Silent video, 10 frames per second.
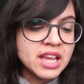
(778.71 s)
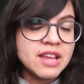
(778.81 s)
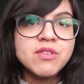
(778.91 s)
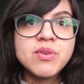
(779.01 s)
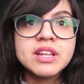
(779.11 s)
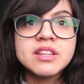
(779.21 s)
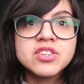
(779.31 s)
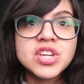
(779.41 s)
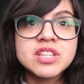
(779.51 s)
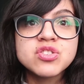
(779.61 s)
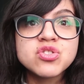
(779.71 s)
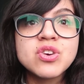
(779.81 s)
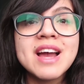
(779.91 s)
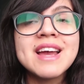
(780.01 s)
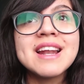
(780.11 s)
If you get the chance to
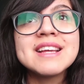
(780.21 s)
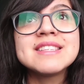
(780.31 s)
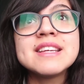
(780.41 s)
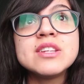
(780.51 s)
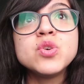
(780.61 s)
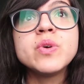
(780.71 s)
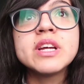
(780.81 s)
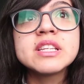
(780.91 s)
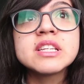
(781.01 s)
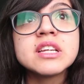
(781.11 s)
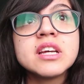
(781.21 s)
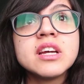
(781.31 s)
try it, I say do it.